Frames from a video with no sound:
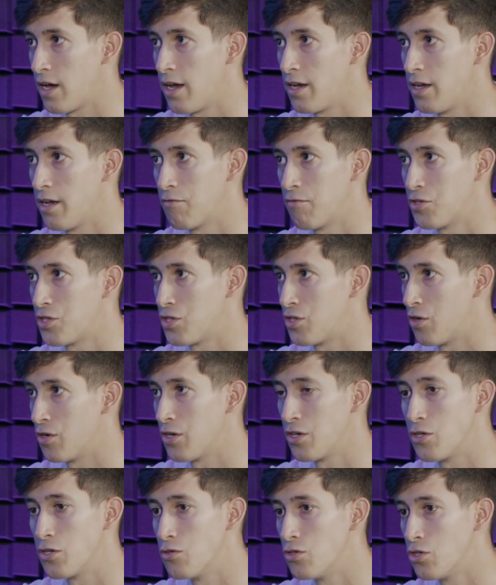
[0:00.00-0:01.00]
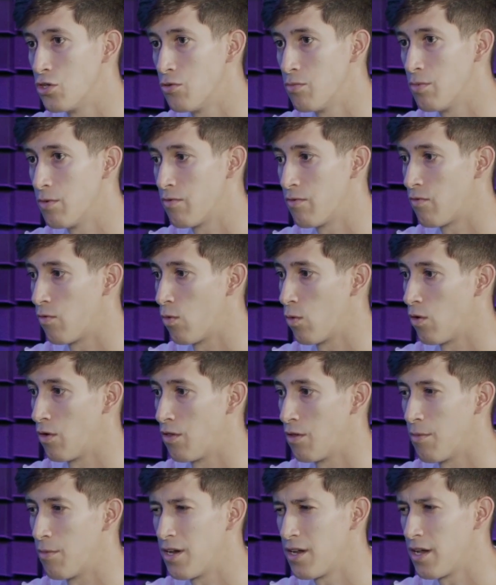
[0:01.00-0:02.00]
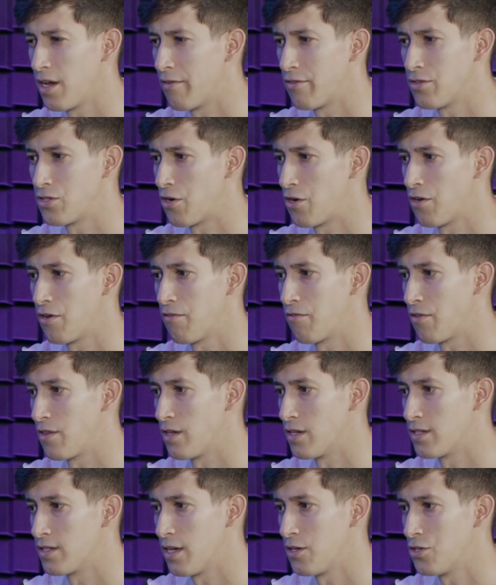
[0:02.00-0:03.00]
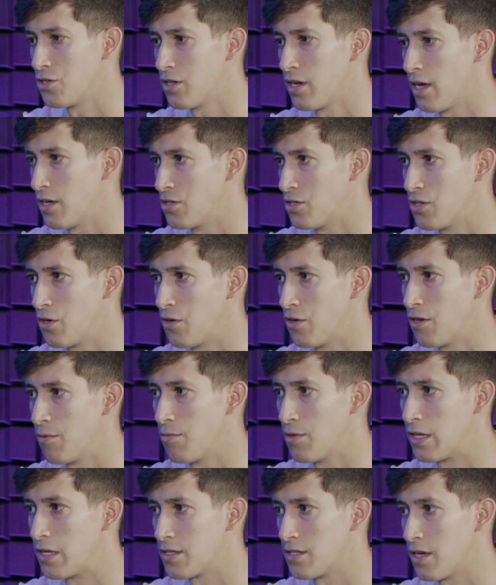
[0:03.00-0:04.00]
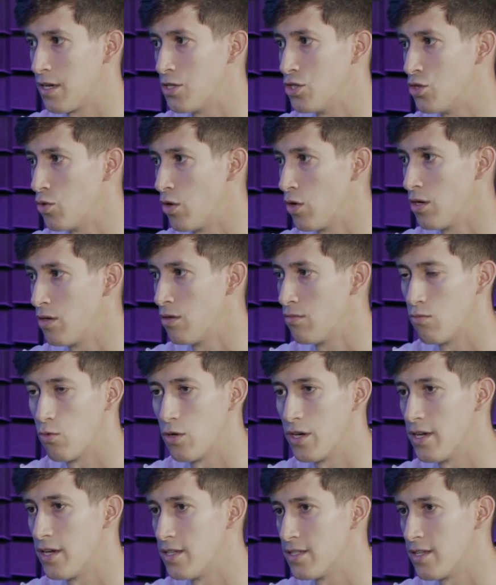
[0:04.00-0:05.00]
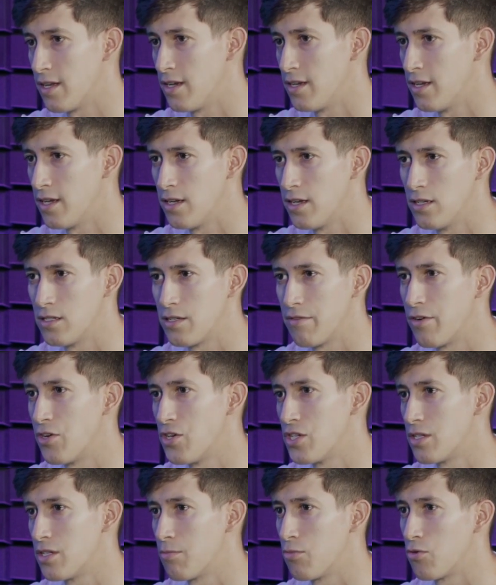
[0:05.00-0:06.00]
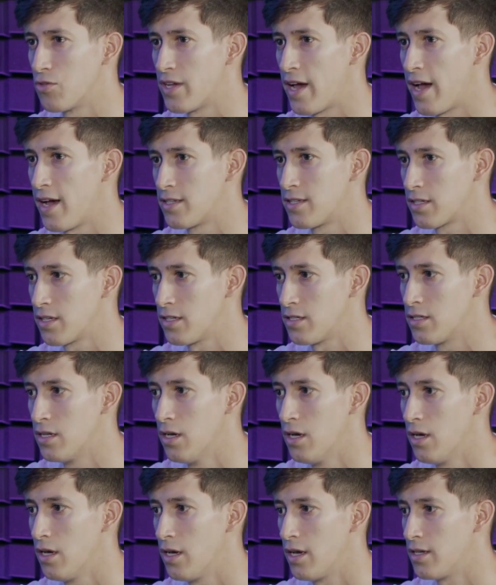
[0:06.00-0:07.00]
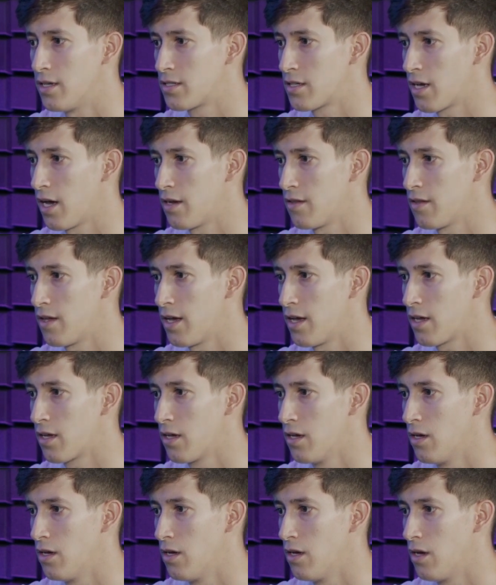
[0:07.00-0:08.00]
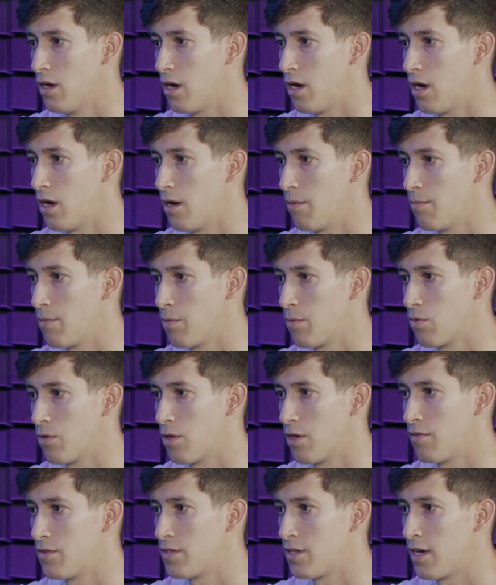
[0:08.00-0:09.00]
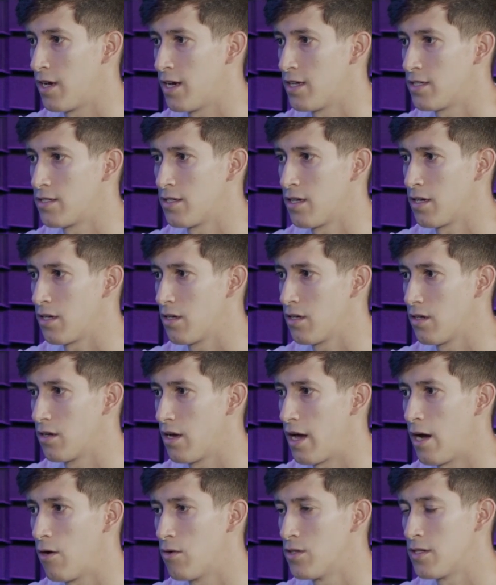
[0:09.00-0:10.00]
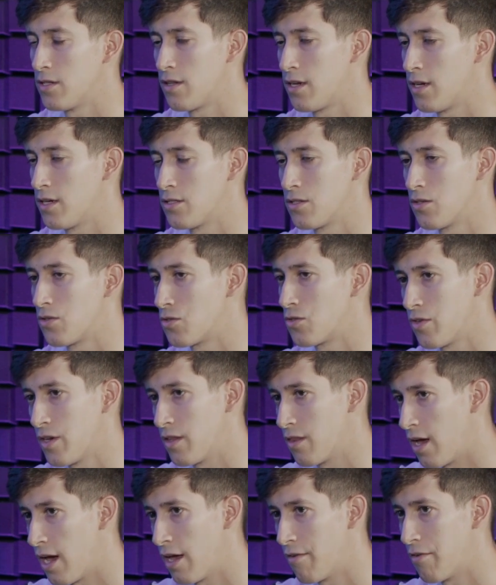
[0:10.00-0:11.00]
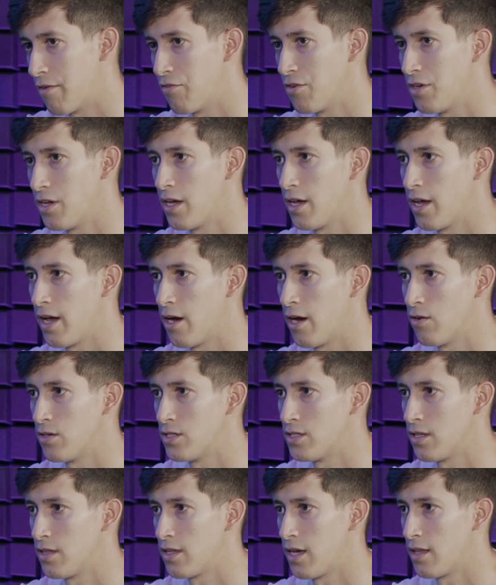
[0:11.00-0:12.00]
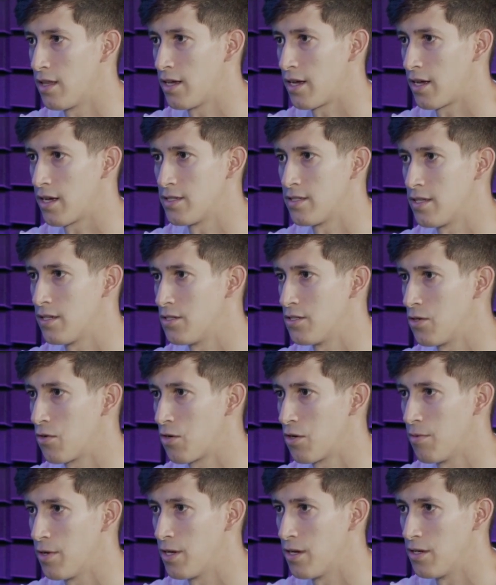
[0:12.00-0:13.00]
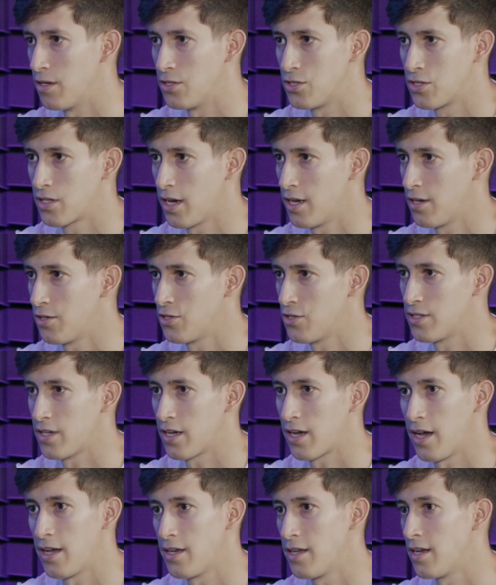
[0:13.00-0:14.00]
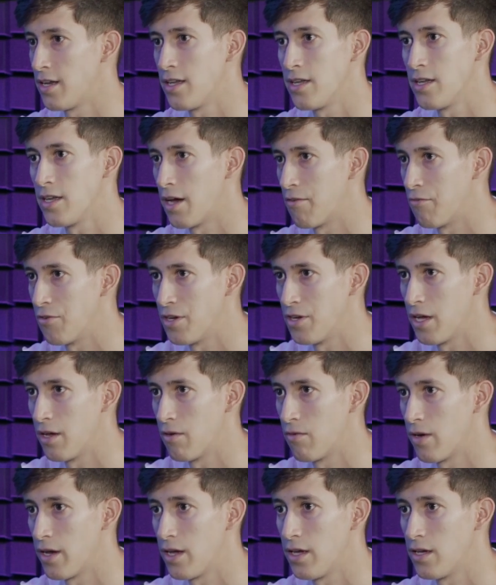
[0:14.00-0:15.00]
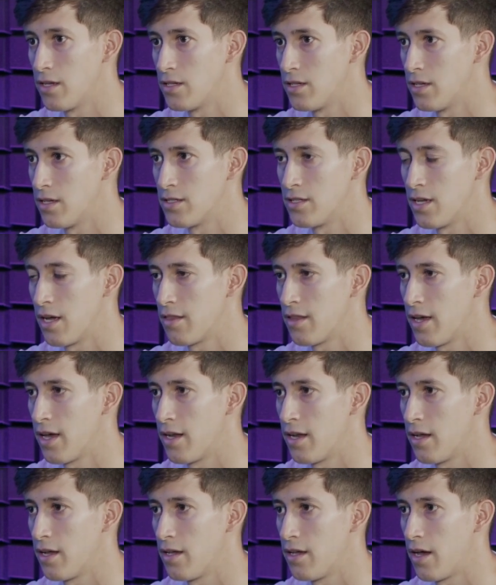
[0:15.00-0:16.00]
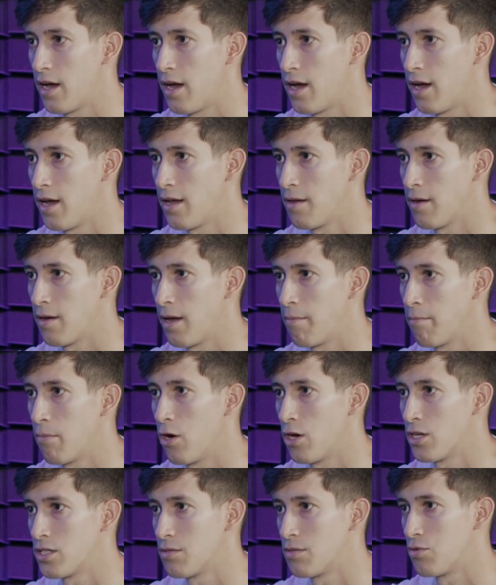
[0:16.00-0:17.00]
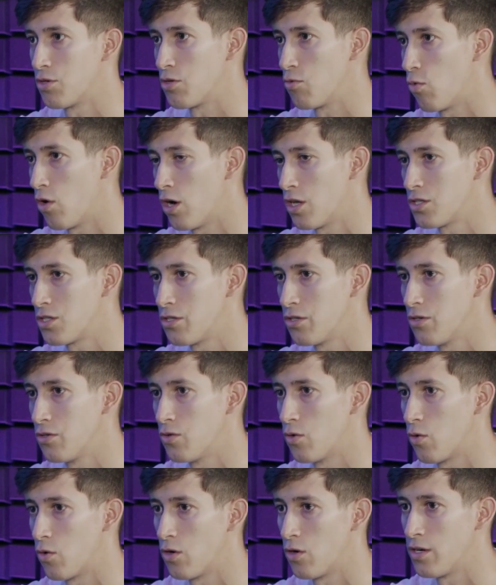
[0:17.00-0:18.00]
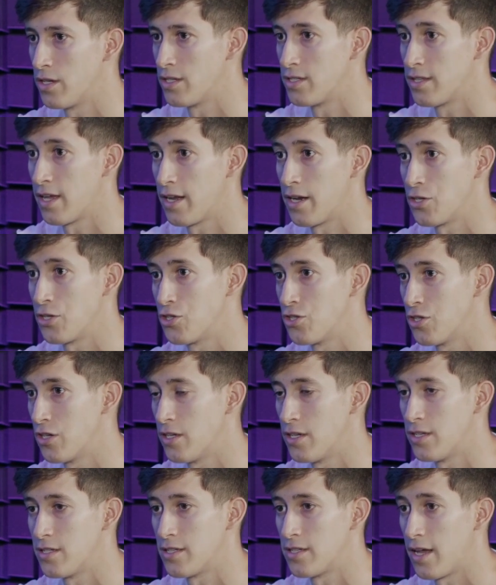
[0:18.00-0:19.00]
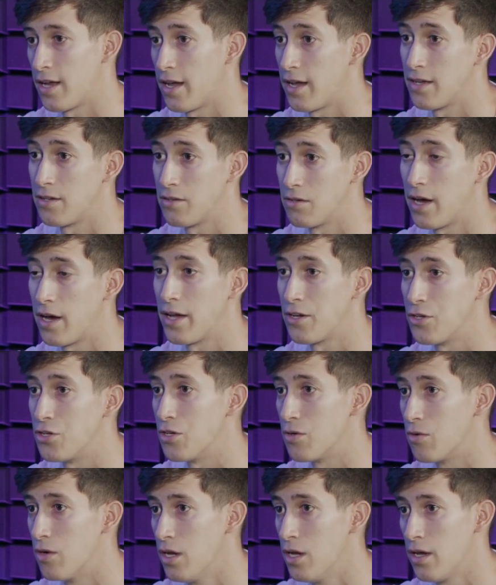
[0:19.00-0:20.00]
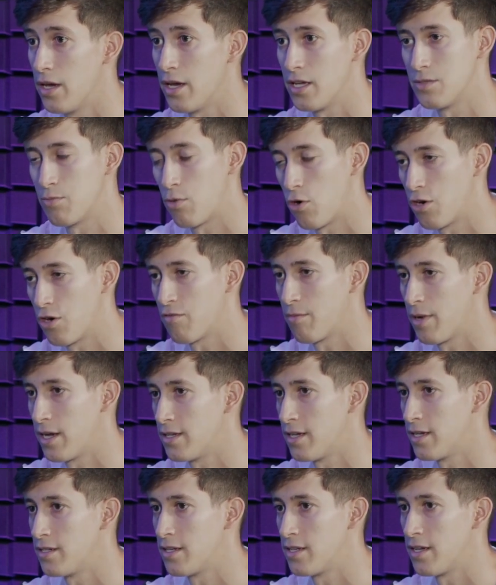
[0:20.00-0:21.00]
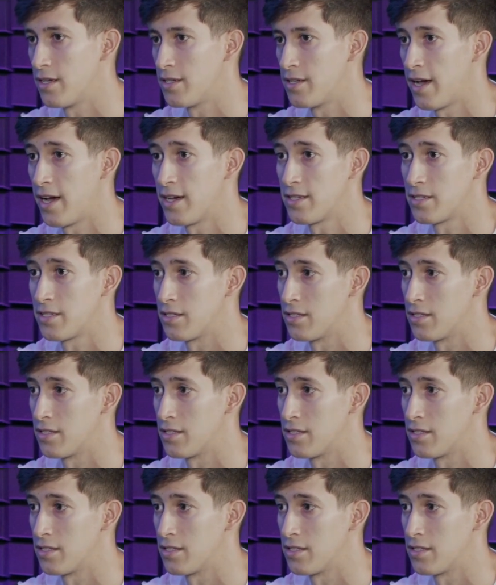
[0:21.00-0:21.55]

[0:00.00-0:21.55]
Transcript: I never started YouTube for the money. I never started it for the attention. I started it because I enjoyed what it is that it did, and it's a very simple task. It's it's kind of like uh, people love to ask like, how is it that I still trade live every day? How is it that like I stay so committed? It's kind of just like I need to eat every day, right? It's mm. it's not that I, I, possibly want to or it's that I should, it's that I, I do. It's part of my day to day task.